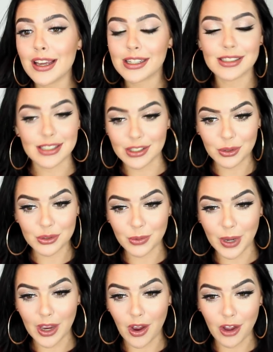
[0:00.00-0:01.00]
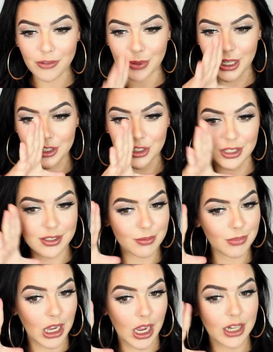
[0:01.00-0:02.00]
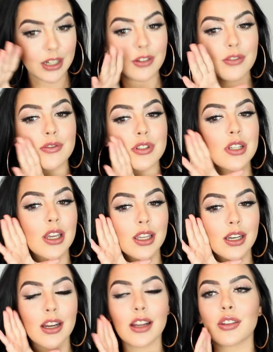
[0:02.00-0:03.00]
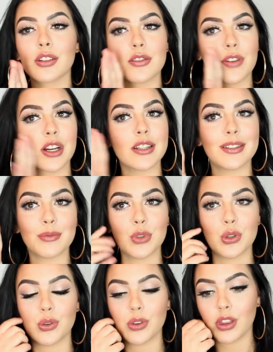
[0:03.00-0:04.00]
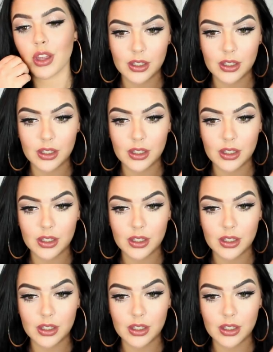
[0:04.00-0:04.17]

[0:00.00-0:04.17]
concealer was way off, but I just am kind of digging it. It looks very smooth.